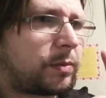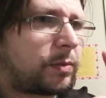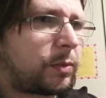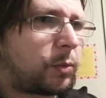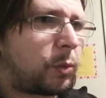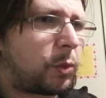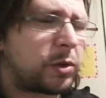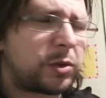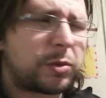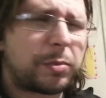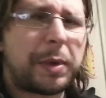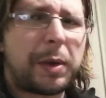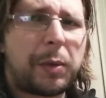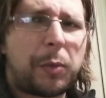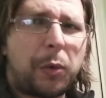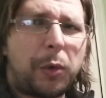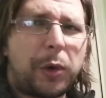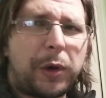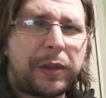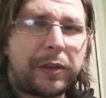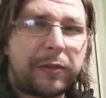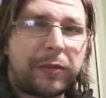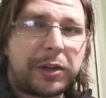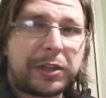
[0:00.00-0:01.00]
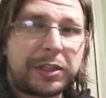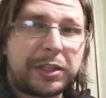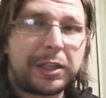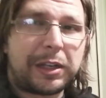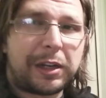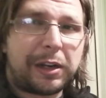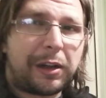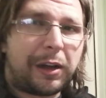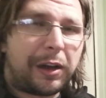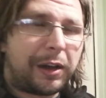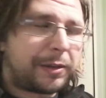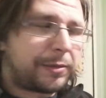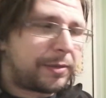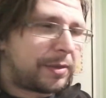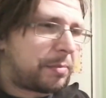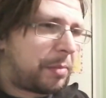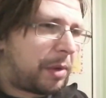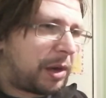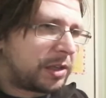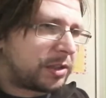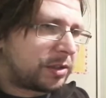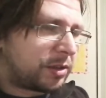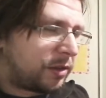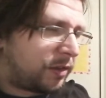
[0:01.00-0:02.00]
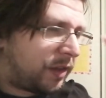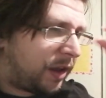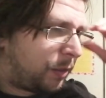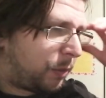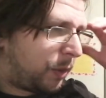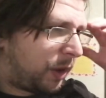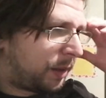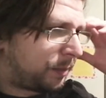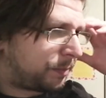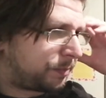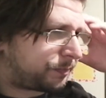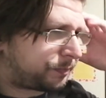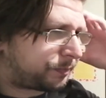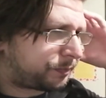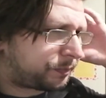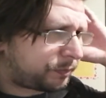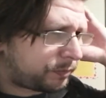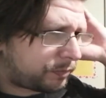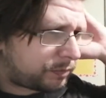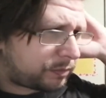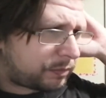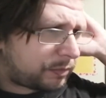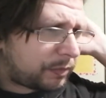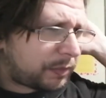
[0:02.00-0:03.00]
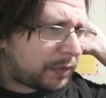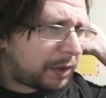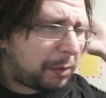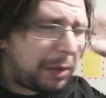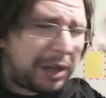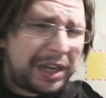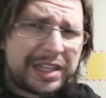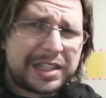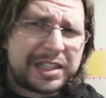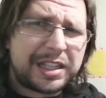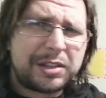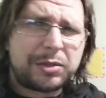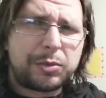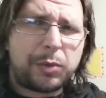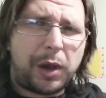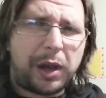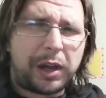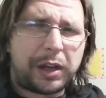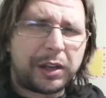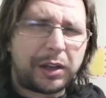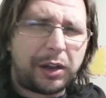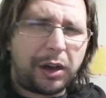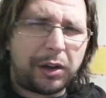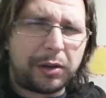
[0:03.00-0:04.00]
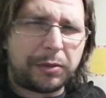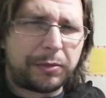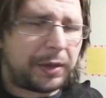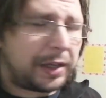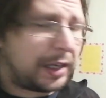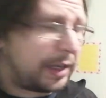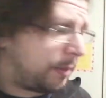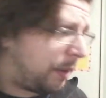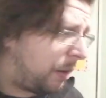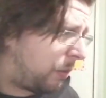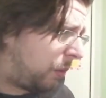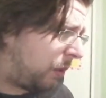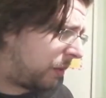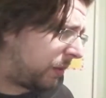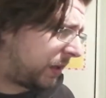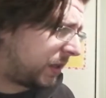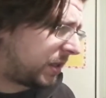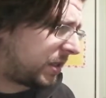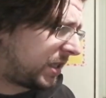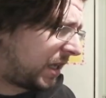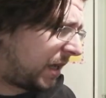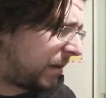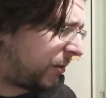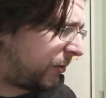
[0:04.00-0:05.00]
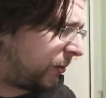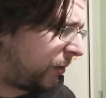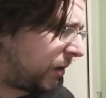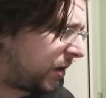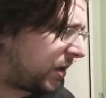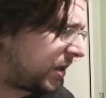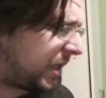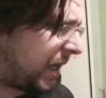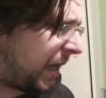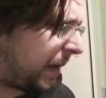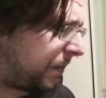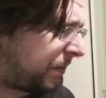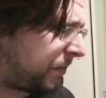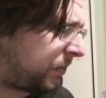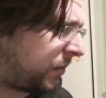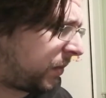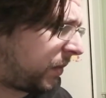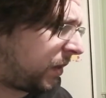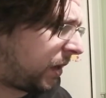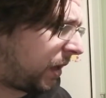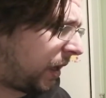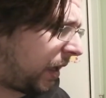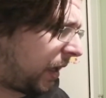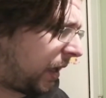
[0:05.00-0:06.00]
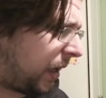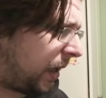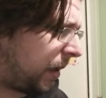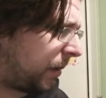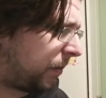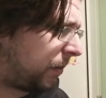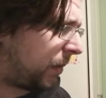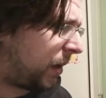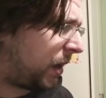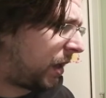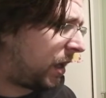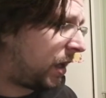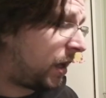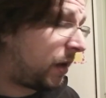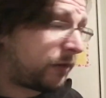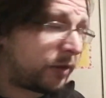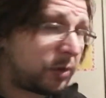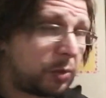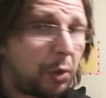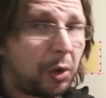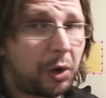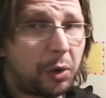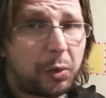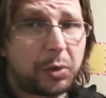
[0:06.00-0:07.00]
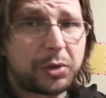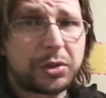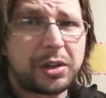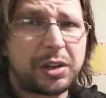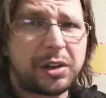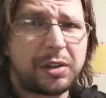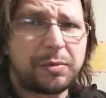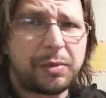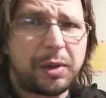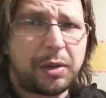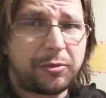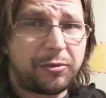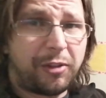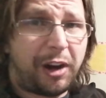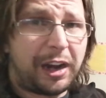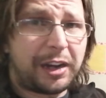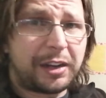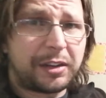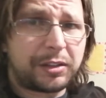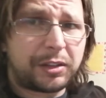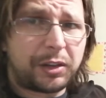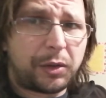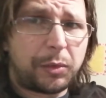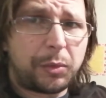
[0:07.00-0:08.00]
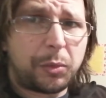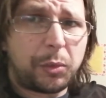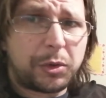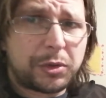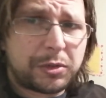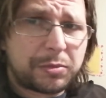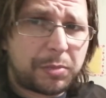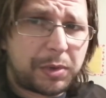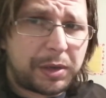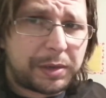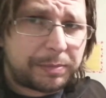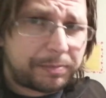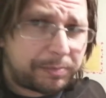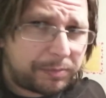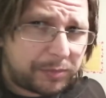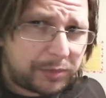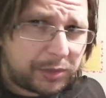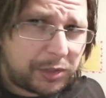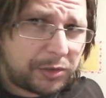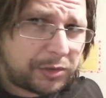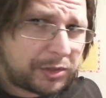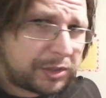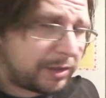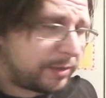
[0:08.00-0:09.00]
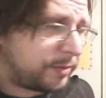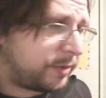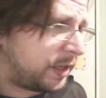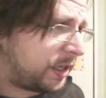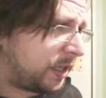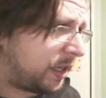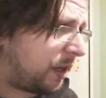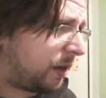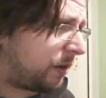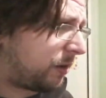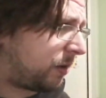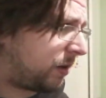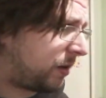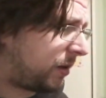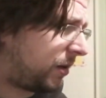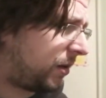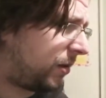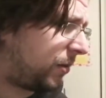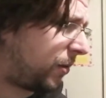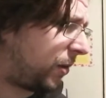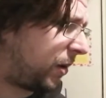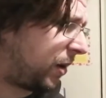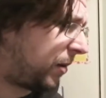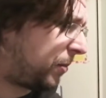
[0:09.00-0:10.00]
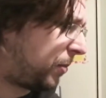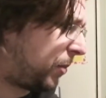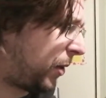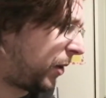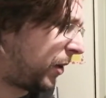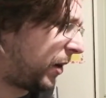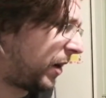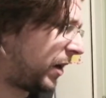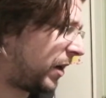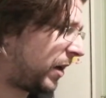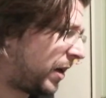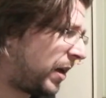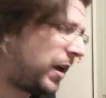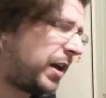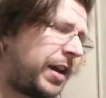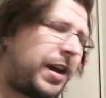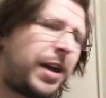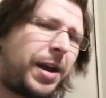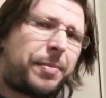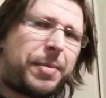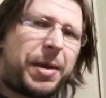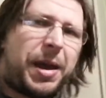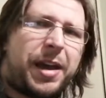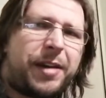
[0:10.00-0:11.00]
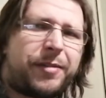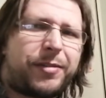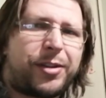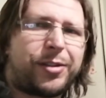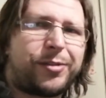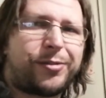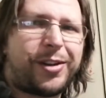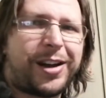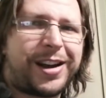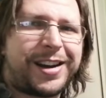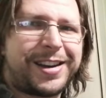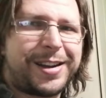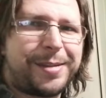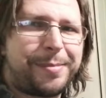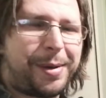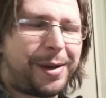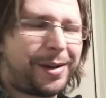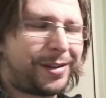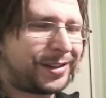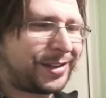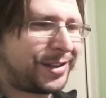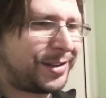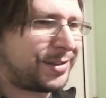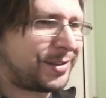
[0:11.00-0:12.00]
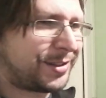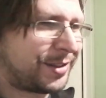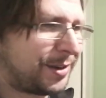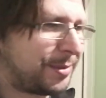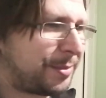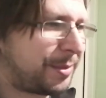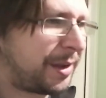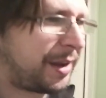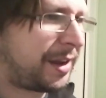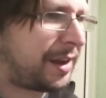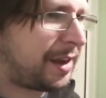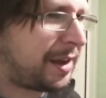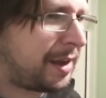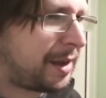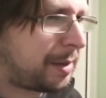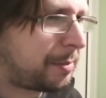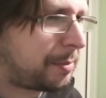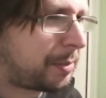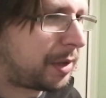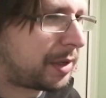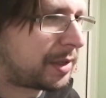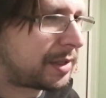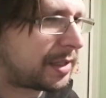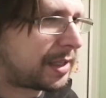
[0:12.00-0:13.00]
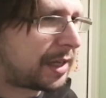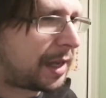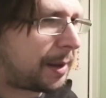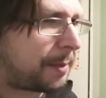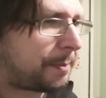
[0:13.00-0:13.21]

was a bit worried that if I did a live, it might turn that way. But at least this way I can kind of think about what I'm going to say before I say it. If you want to watch a rant, go and watch my YouTube video when I put a bit of a rant about YouTube. But